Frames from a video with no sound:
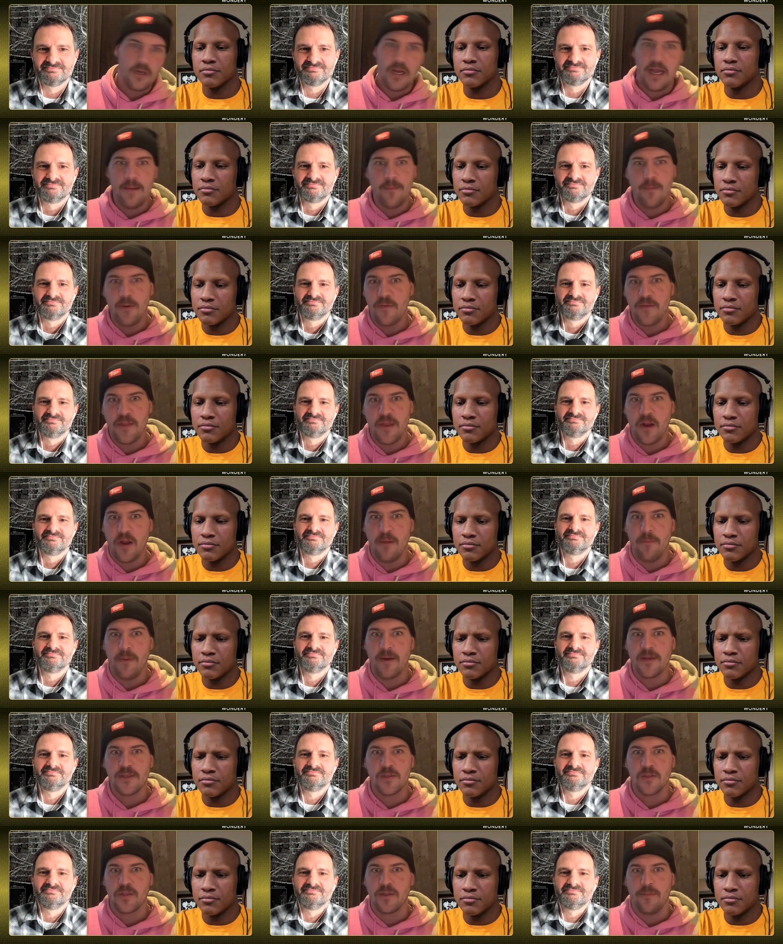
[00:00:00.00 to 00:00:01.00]
Speaker 1: I'm over there on
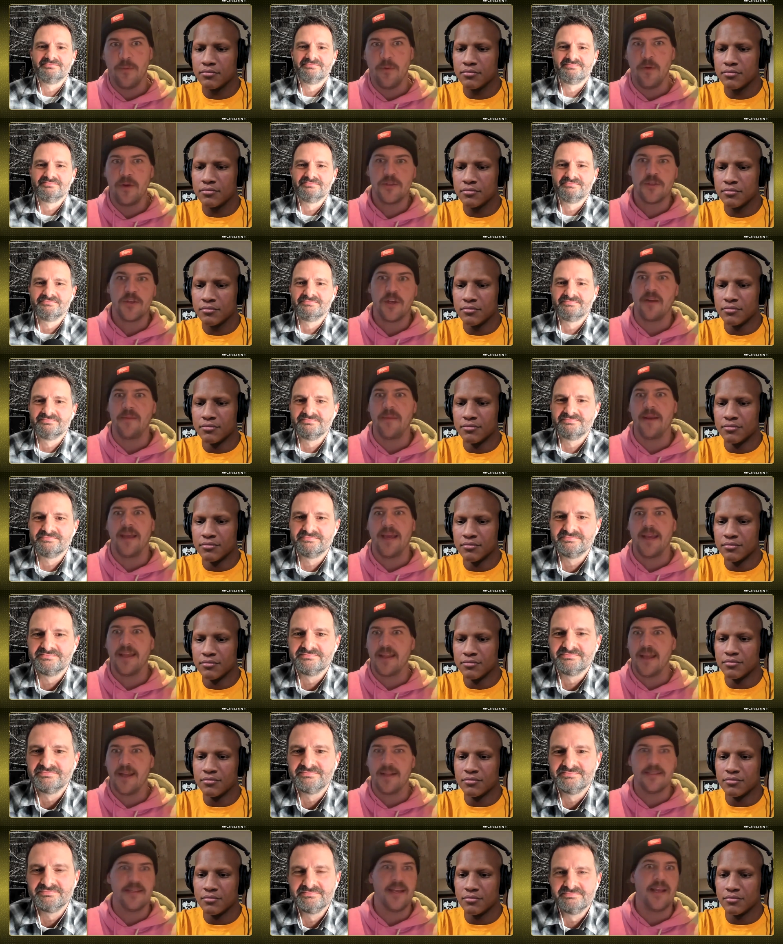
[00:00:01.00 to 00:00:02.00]
Bussin' with the Boys trying to make
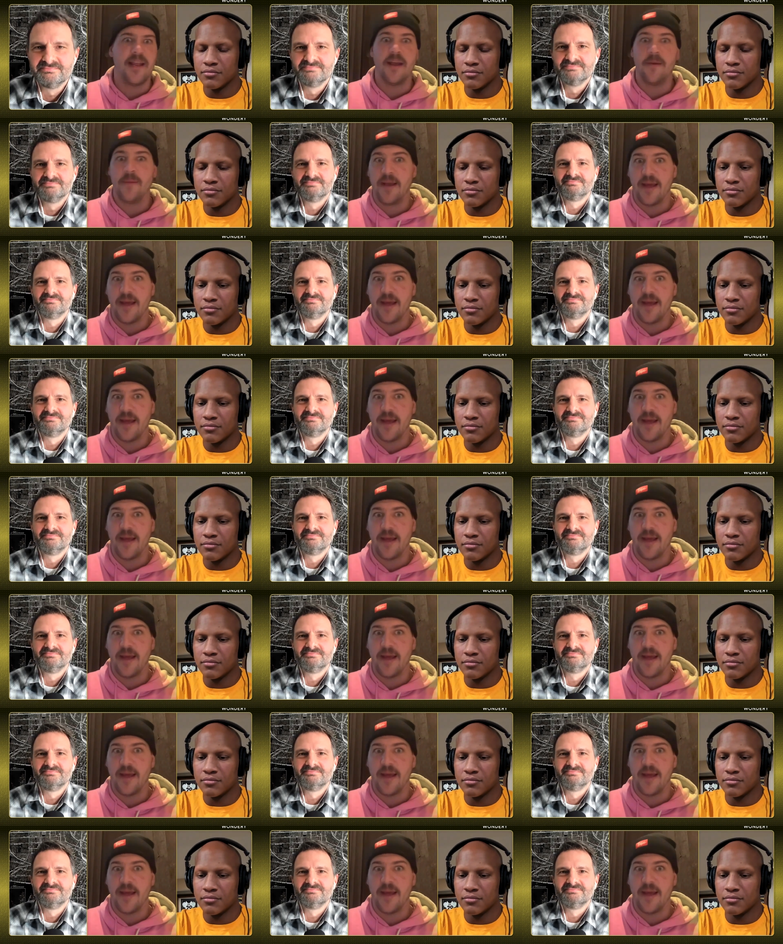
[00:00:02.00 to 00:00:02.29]
headlines saying,